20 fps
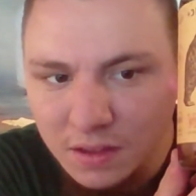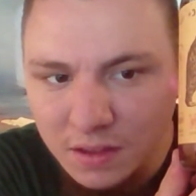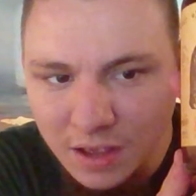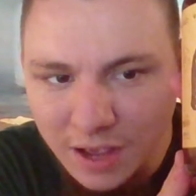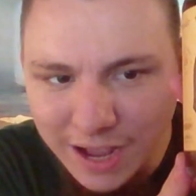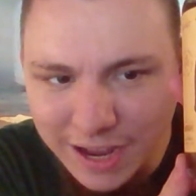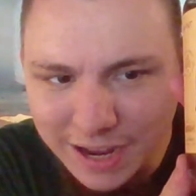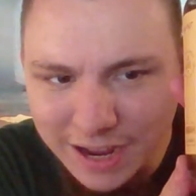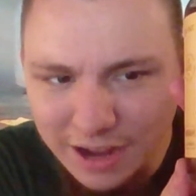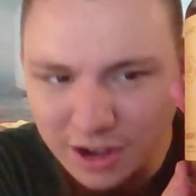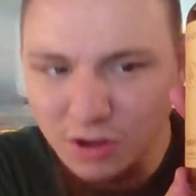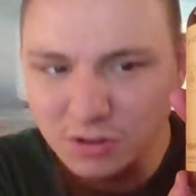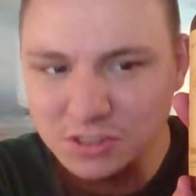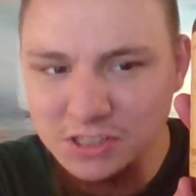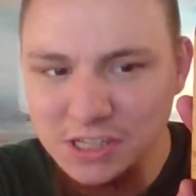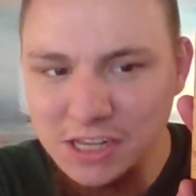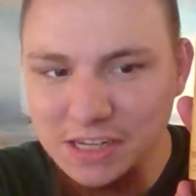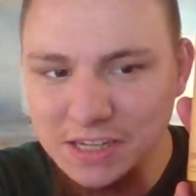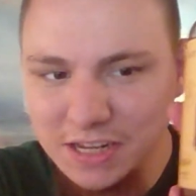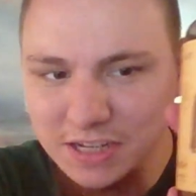I got
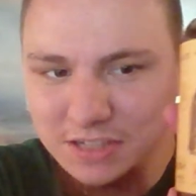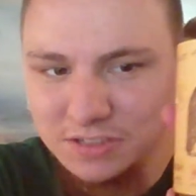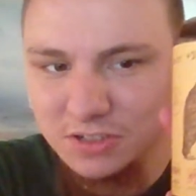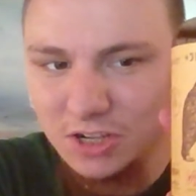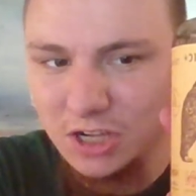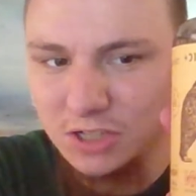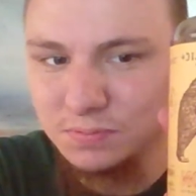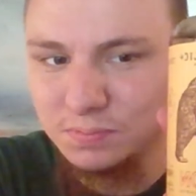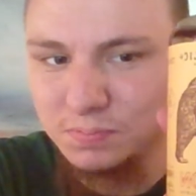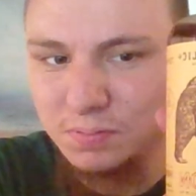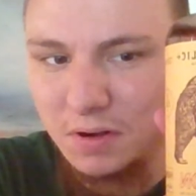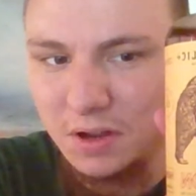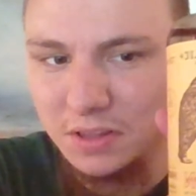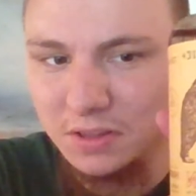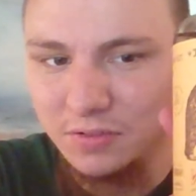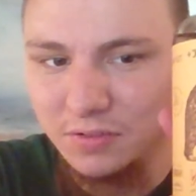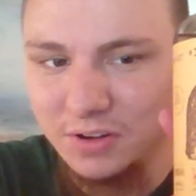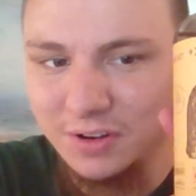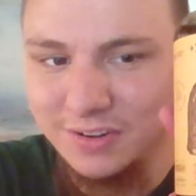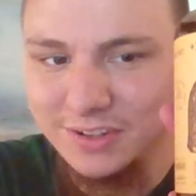OCD, so that's probably
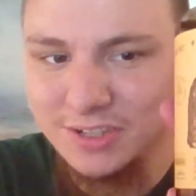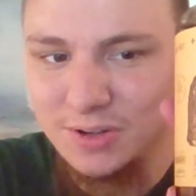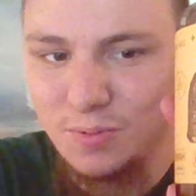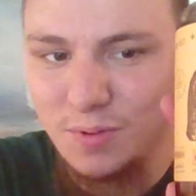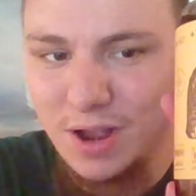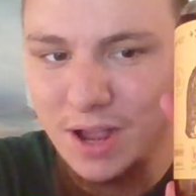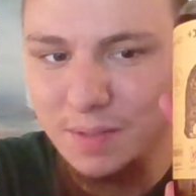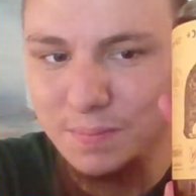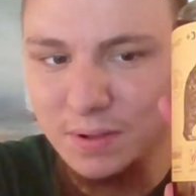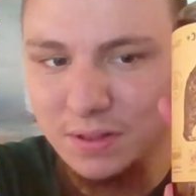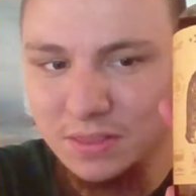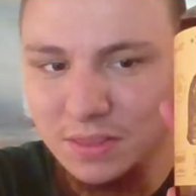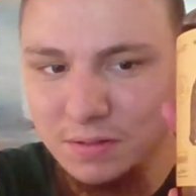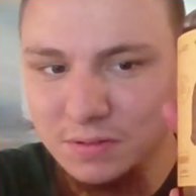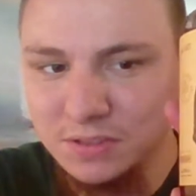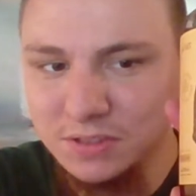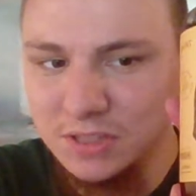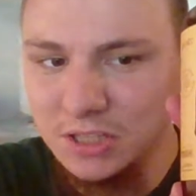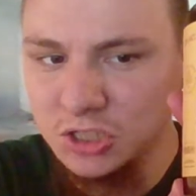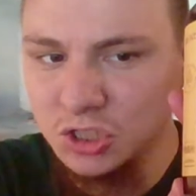the reason why. But
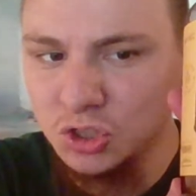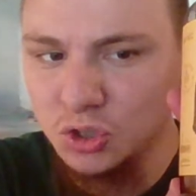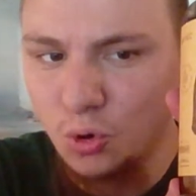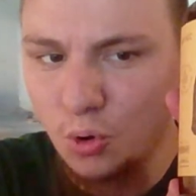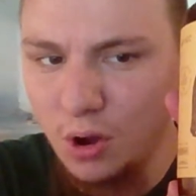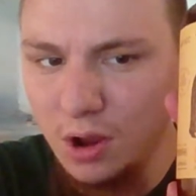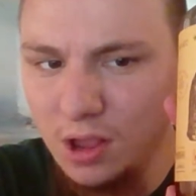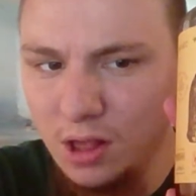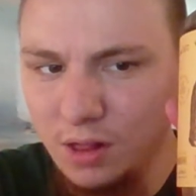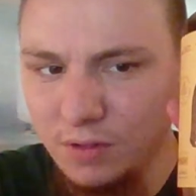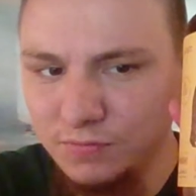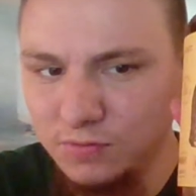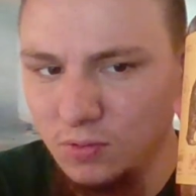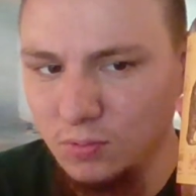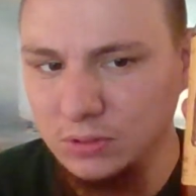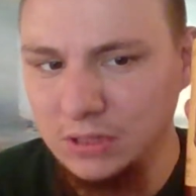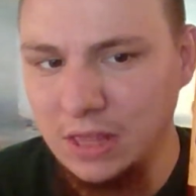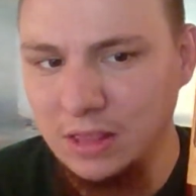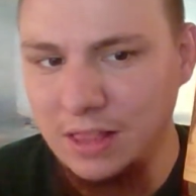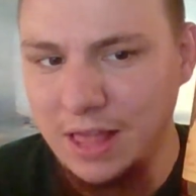this choil, from
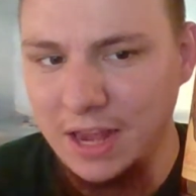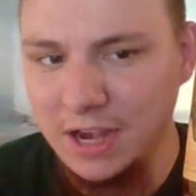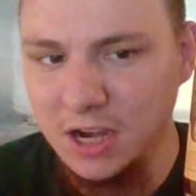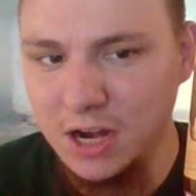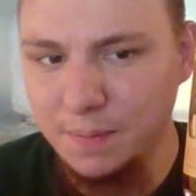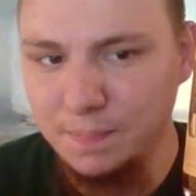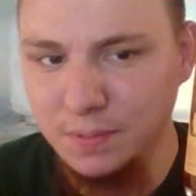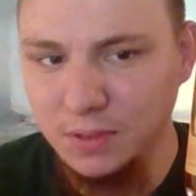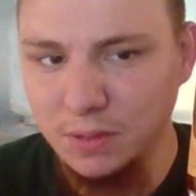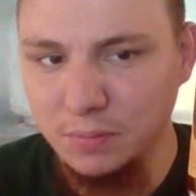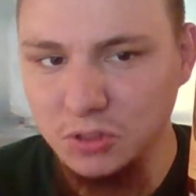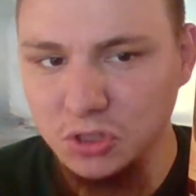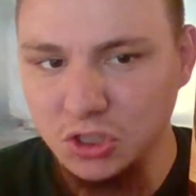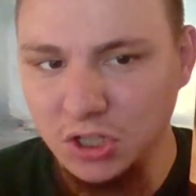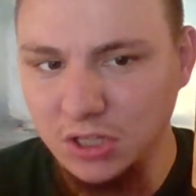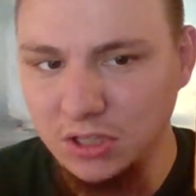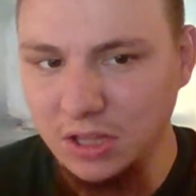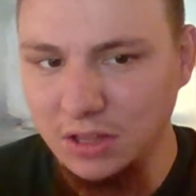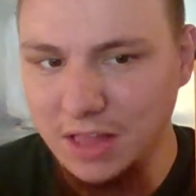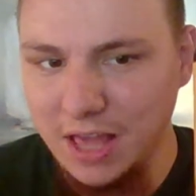when they line it up in the
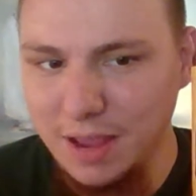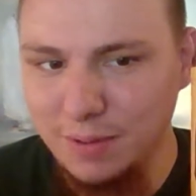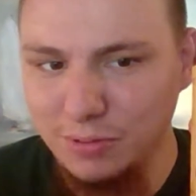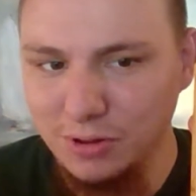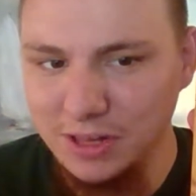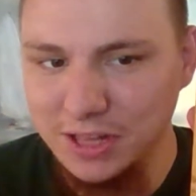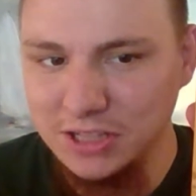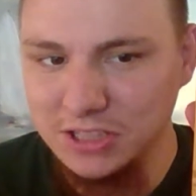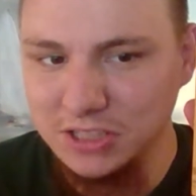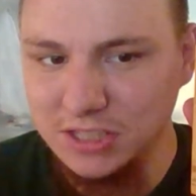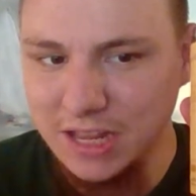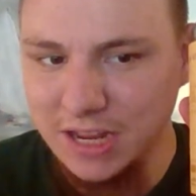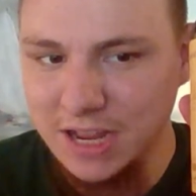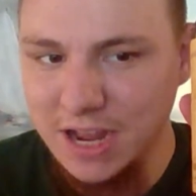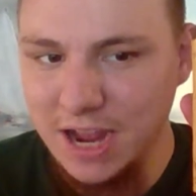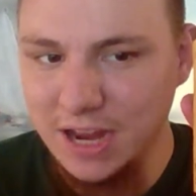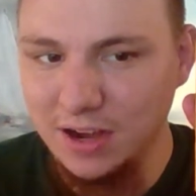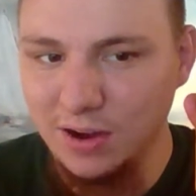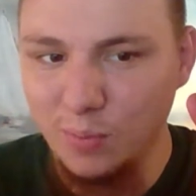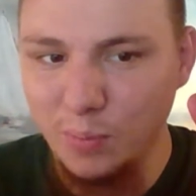machine, the label, it's like
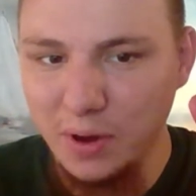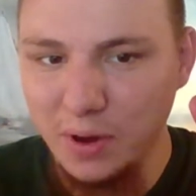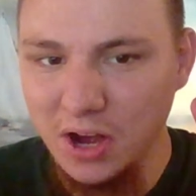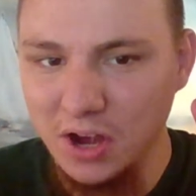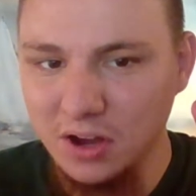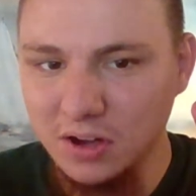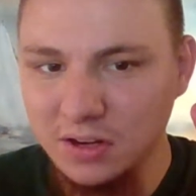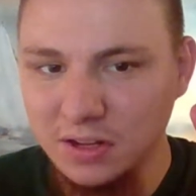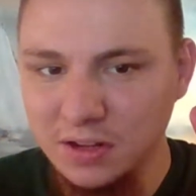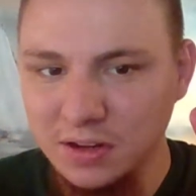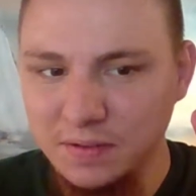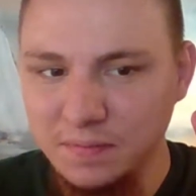kind of weird.